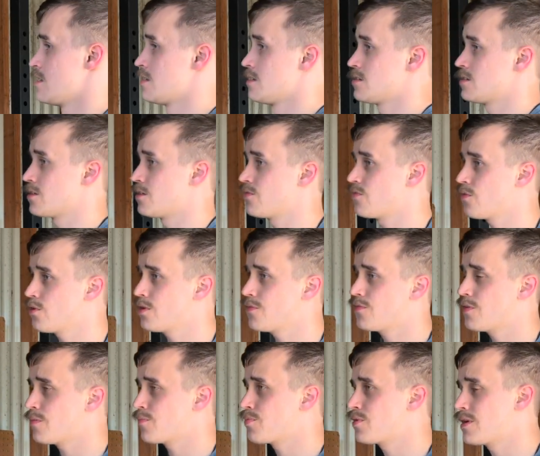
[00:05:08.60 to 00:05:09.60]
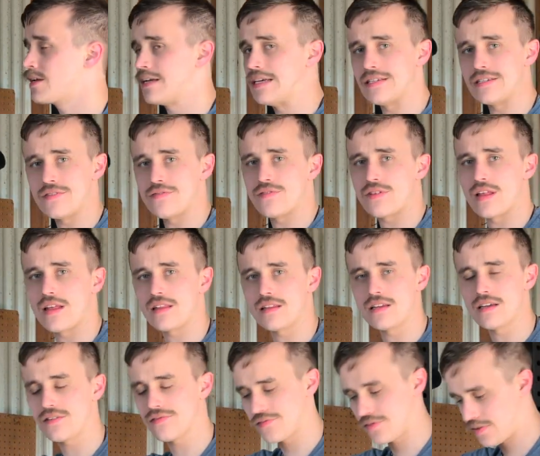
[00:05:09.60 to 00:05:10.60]
So 40 felt pretty easy for that
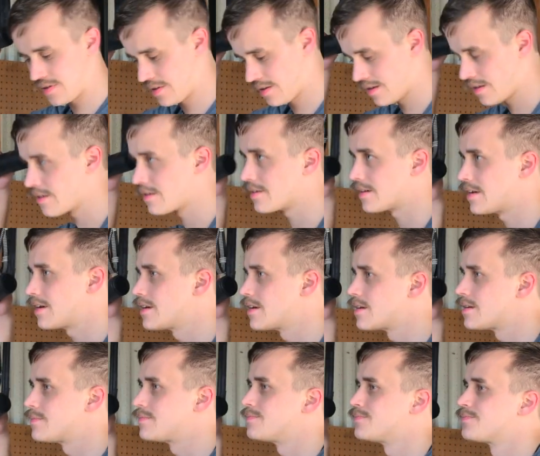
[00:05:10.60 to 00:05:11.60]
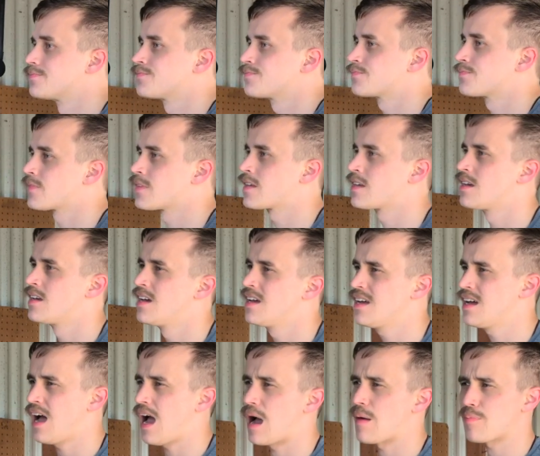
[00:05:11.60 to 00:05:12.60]
lift. I
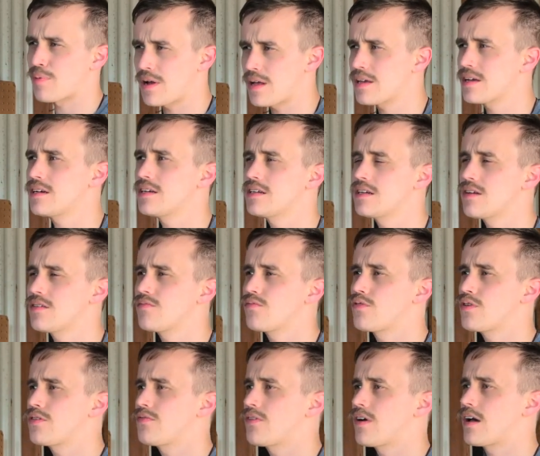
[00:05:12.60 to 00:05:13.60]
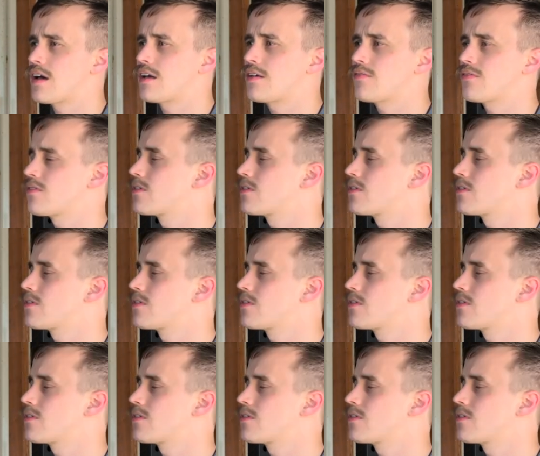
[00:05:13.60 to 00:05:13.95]
probably could have done 45.